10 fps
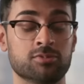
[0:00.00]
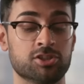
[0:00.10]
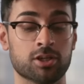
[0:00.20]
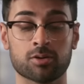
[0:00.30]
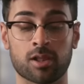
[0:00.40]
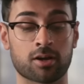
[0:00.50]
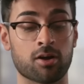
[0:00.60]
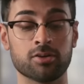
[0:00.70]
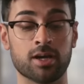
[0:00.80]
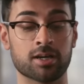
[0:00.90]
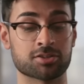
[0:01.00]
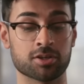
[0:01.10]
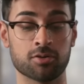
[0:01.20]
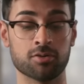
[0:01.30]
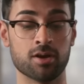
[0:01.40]
um, Geo, like all you guys.
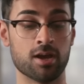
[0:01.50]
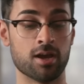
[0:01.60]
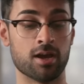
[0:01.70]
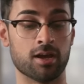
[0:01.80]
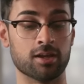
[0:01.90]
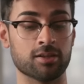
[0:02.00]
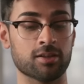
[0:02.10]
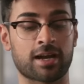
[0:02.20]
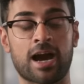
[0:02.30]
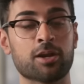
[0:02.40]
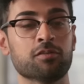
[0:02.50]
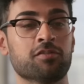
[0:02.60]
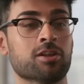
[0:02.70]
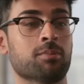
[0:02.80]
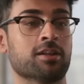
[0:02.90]
So, like, how do you
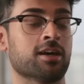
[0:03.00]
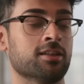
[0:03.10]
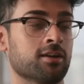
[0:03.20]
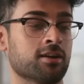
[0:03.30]
feel about that?